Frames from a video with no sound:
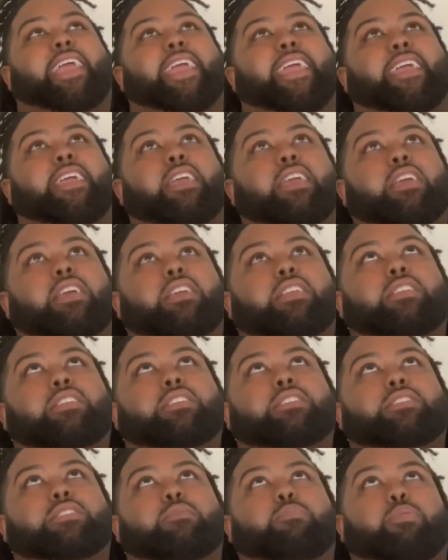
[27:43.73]
And
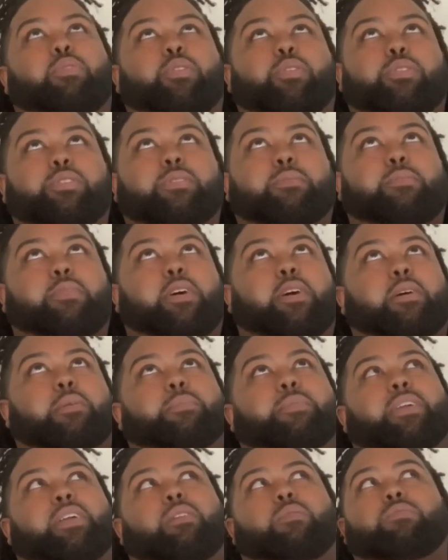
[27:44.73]
she pulled them
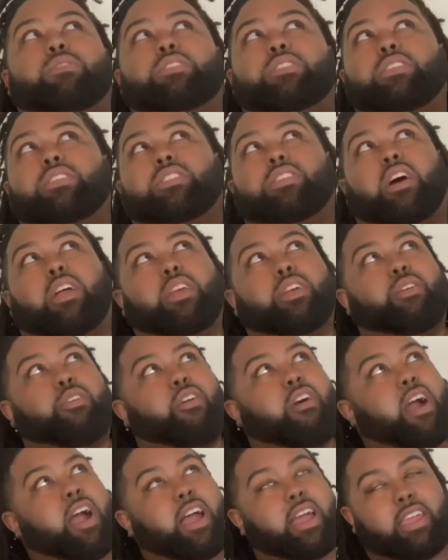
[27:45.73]
up and we just started
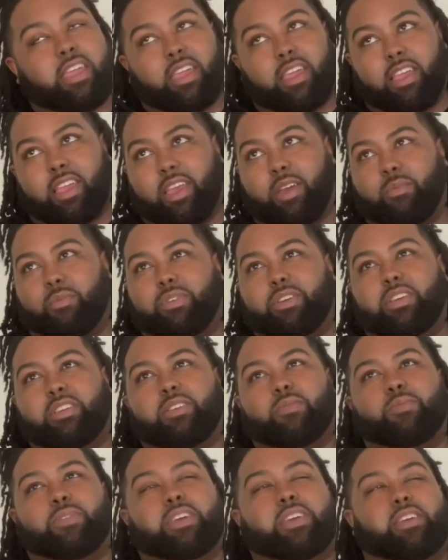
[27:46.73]
crying, and
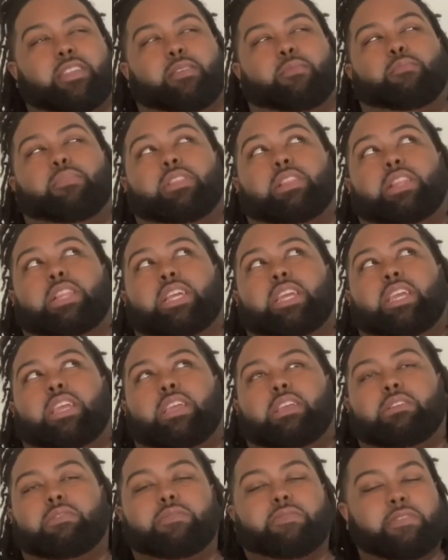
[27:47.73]
we couldn't
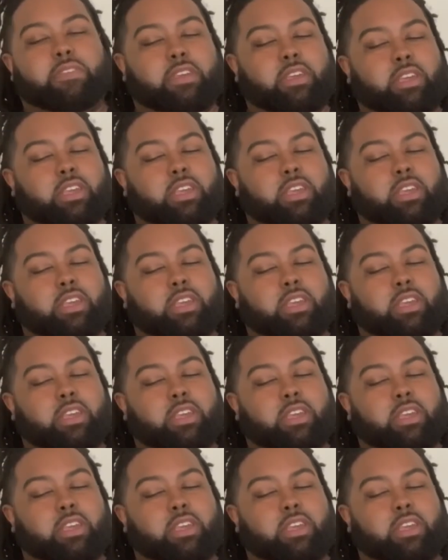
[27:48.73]
believe